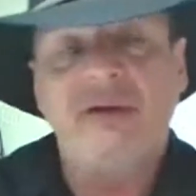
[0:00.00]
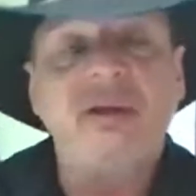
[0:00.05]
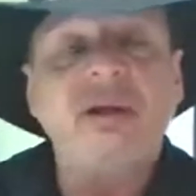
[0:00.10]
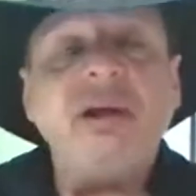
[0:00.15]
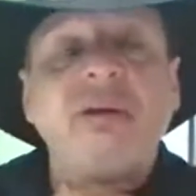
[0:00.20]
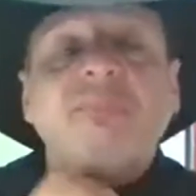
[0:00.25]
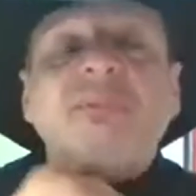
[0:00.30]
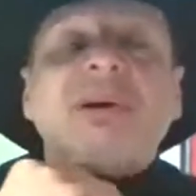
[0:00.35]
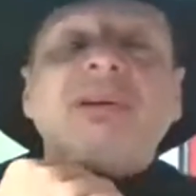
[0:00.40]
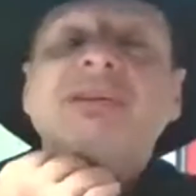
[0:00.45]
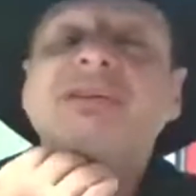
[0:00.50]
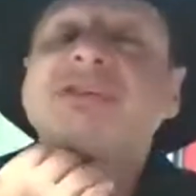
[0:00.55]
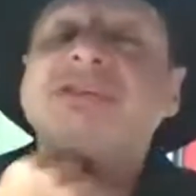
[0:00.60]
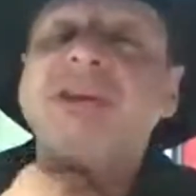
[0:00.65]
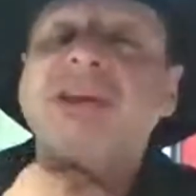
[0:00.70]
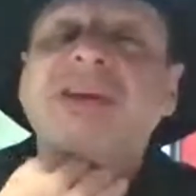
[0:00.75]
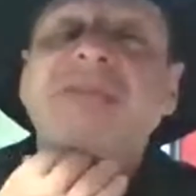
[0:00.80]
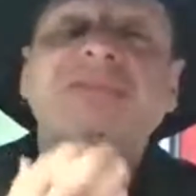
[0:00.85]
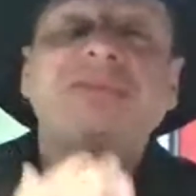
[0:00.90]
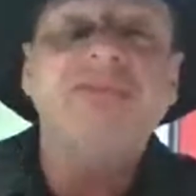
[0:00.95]
I'm not
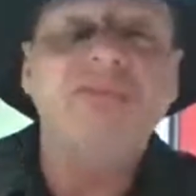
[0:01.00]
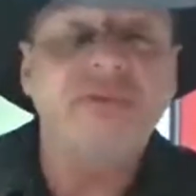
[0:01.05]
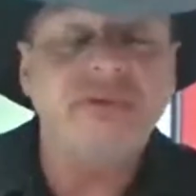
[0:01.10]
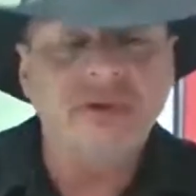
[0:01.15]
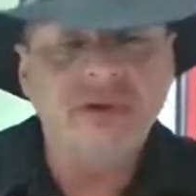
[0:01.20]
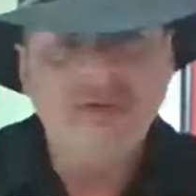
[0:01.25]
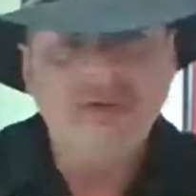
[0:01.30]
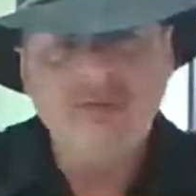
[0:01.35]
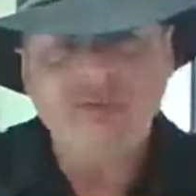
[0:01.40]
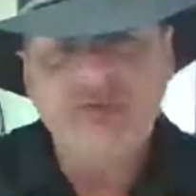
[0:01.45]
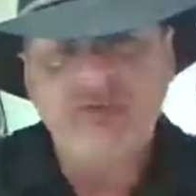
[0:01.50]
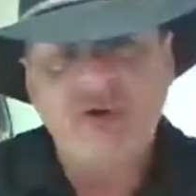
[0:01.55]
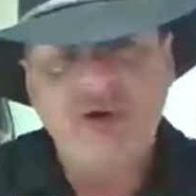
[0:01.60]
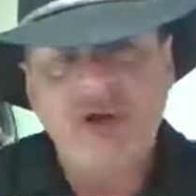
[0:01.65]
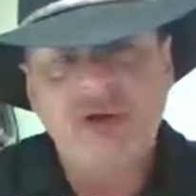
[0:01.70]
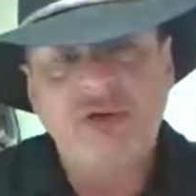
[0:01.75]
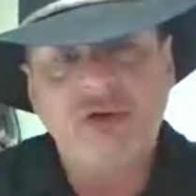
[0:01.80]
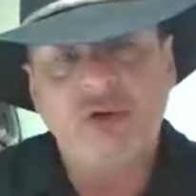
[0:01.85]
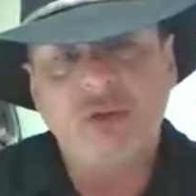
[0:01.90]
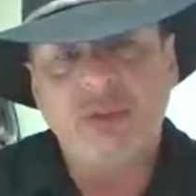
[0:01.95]
shaved for
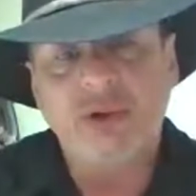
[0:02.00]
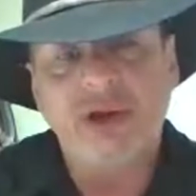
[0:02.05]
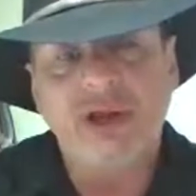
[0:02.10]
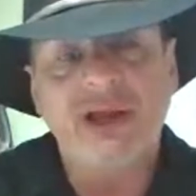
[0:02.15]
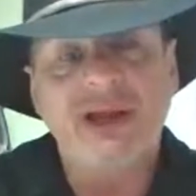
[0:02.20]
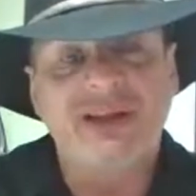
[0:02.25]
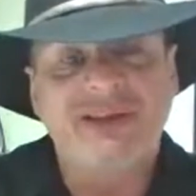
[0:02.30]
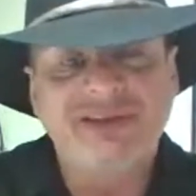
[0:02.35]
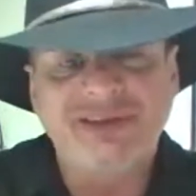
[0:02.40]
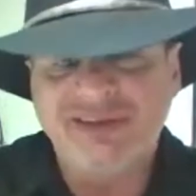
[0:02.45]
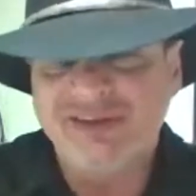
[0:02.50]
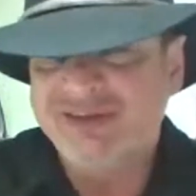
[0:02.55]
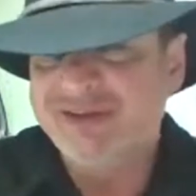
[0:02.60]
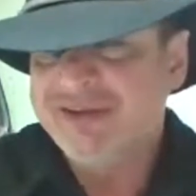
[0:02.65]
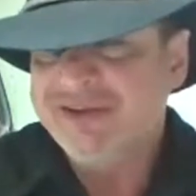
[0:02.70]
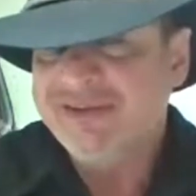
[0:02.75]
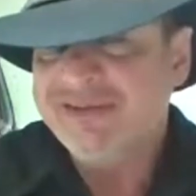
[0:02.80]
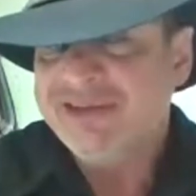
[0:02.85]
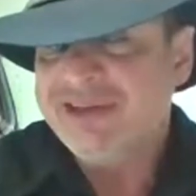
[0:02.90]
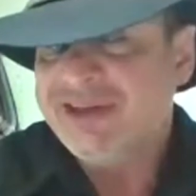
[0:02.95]
October yet, so
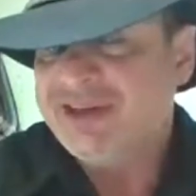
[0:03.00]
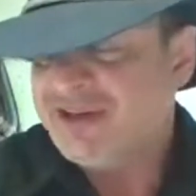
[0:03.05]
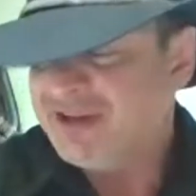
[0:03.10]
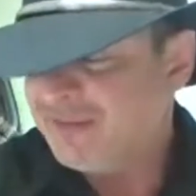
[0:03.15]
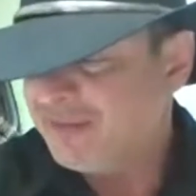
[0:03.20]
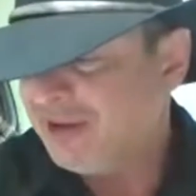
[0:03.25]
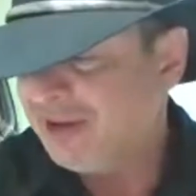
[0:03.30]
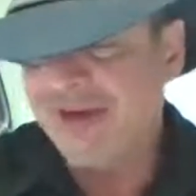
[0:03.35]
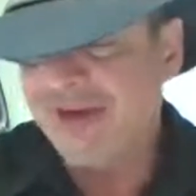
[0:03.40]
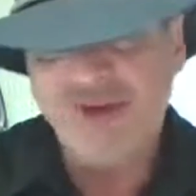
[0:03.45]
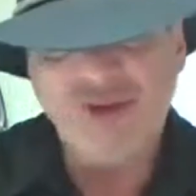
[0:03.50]
I'm getting a